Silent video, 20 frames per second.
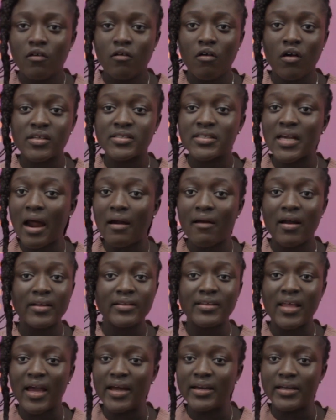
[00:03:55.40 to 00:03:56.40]
Cause the
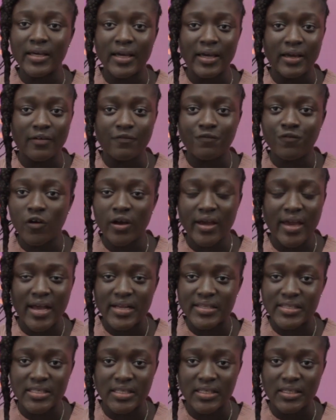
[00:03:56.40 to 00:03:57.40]
answer there
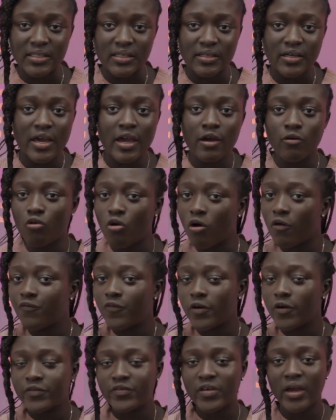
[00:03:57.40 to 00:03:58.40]
forget it.
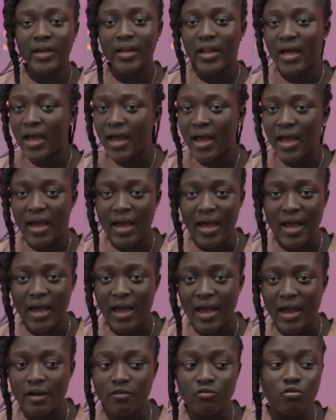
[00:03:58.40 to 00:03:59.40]
Enkofo
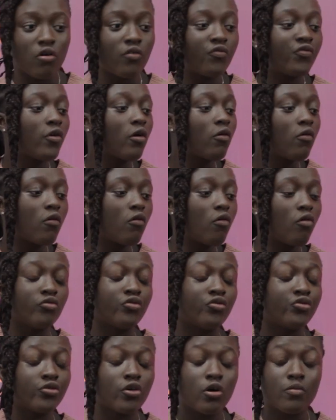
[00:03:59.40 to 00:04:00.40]
chada, enkofo kofo